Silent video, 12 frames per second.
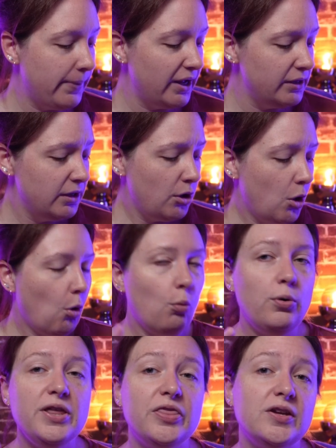But
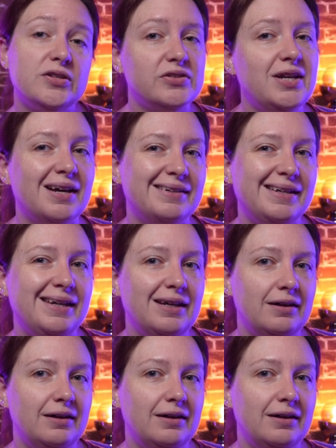with this technique,